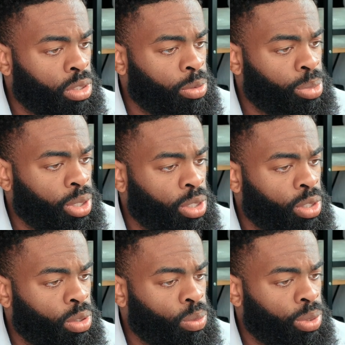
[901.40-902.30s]

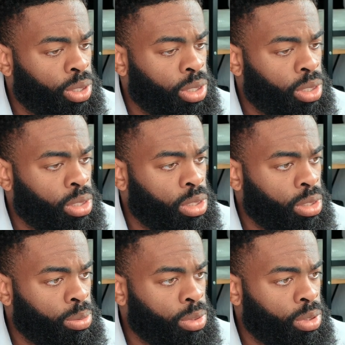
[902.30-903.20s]
depending on where.
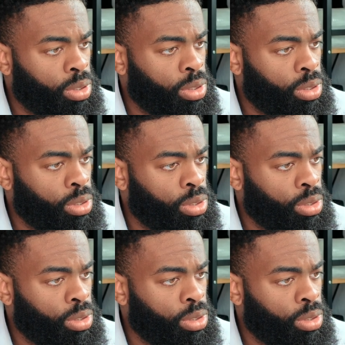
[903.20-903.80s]
Let me see here.